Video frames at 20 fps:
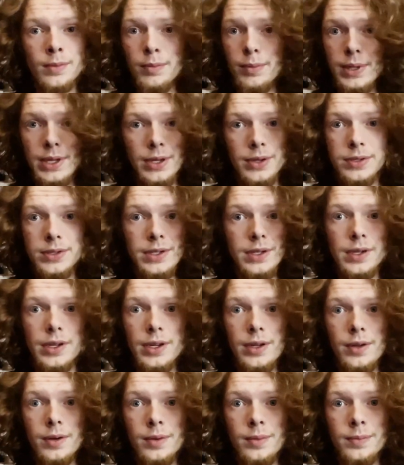PLC
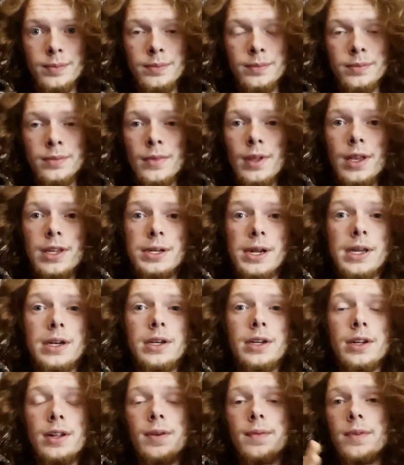code. Because I did
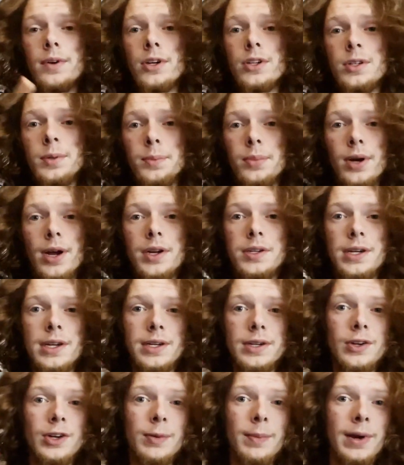a conversion project
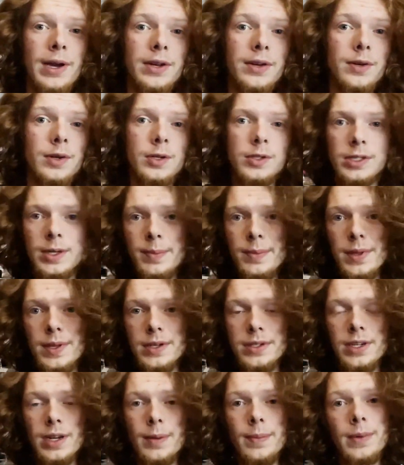during my internship this
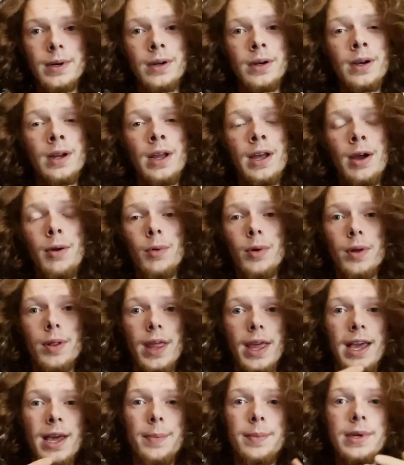summer where they
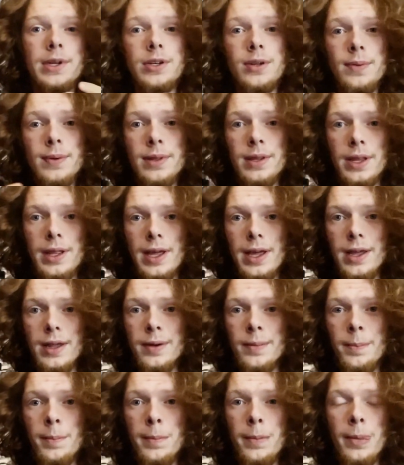had me doing that,
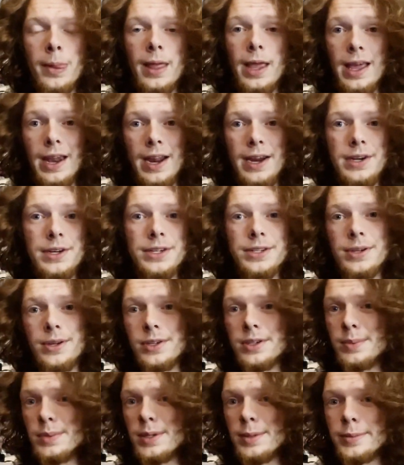and I just know
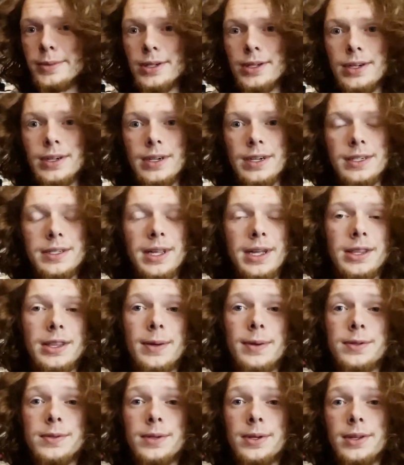some similarities that I thought
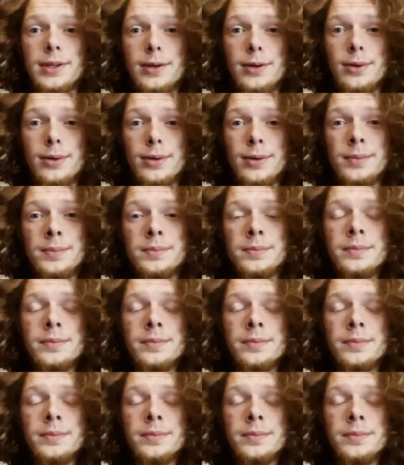was really cool.